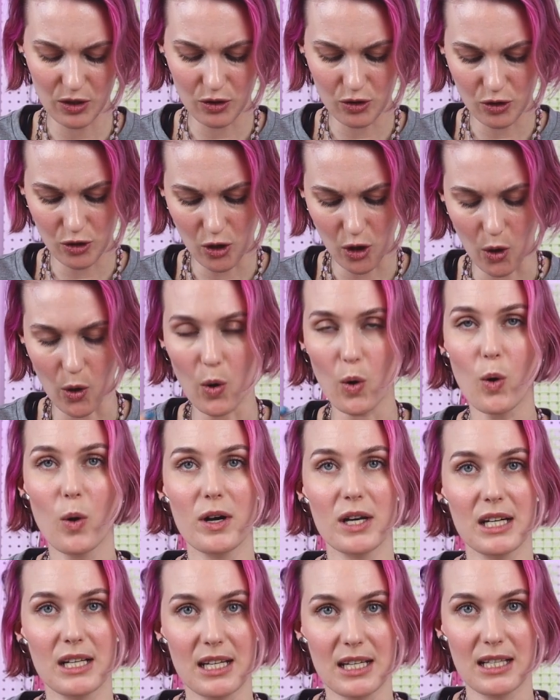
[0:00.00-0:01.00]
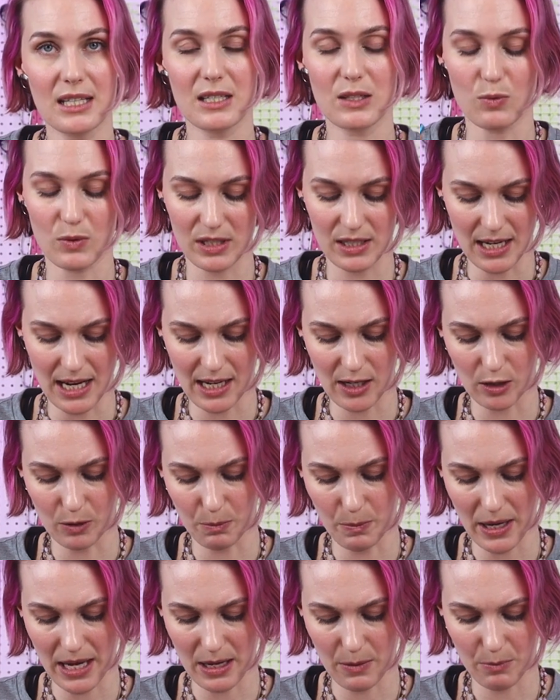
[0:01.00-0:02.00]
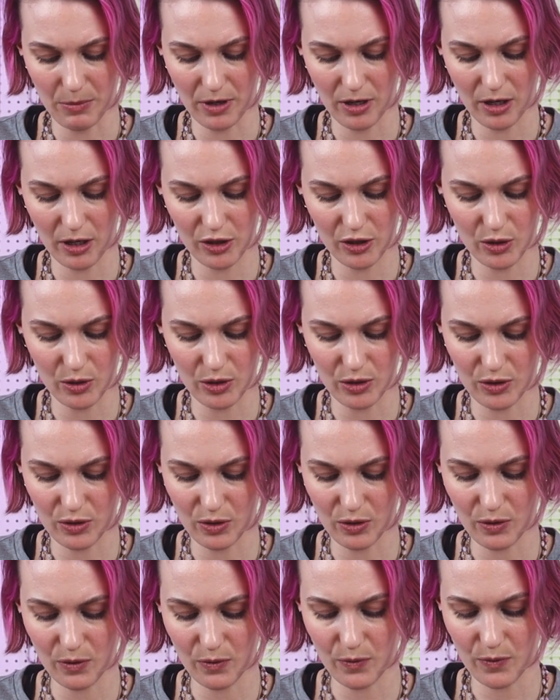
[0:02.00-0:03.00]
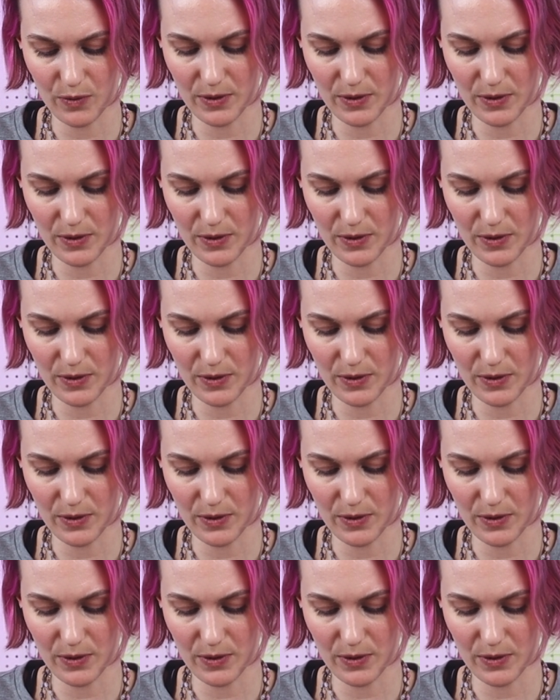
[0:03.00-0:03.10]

you know it is recycled paper, you can sort of